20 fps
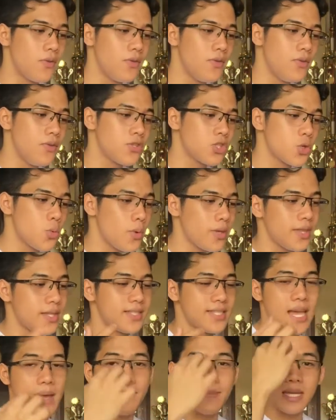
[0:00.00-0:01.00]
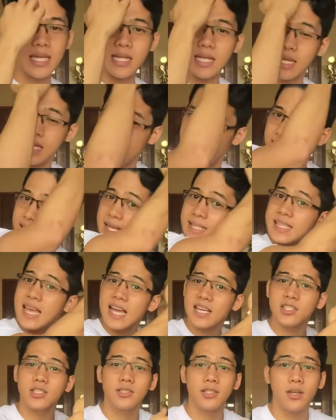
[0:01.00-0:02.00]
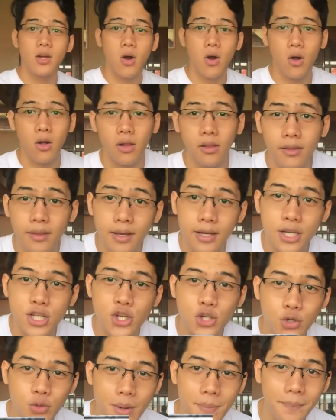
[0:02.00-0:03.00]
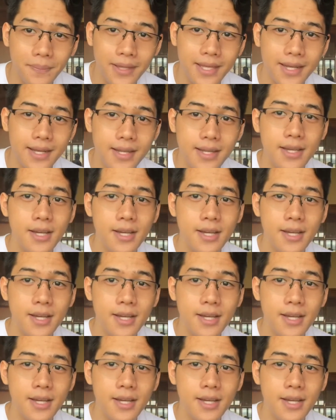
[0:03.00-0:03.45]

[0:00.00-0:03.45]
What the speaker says: So what does that mean? That's actually called a triplet.